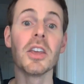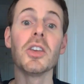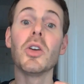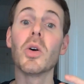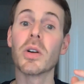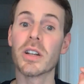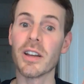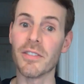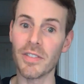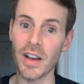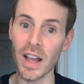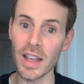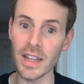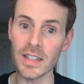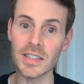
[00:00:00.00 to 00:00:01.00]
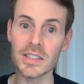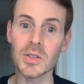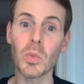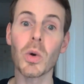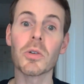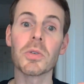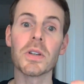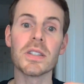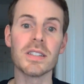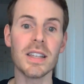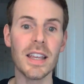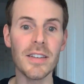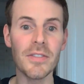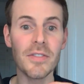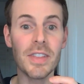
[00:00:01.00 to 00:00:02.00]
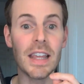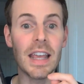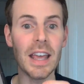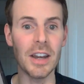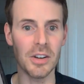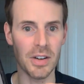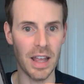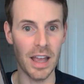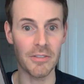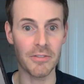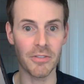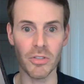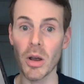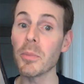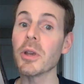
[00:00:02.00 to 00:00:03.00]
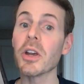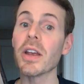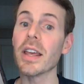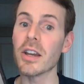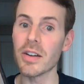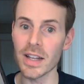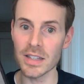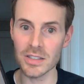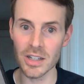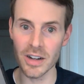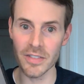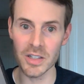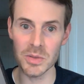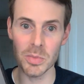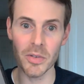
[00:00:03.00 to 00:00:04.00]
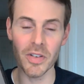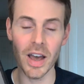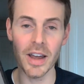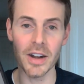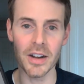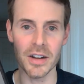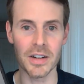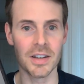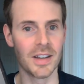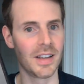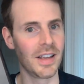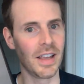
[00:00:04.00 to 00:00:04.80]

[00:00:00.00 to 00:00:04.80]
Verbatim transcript: your device will receive the internet from your internet service provider.